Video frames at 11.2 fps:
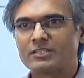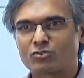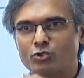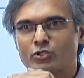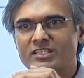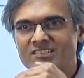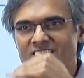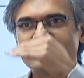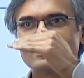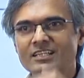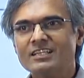So, you can
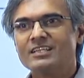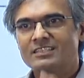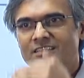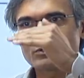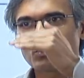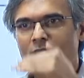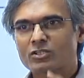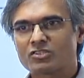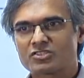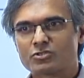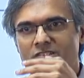see that one
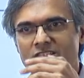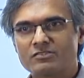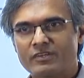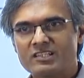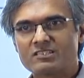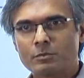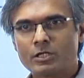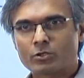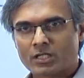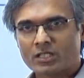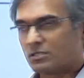constituency is very similar to
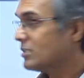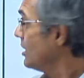another.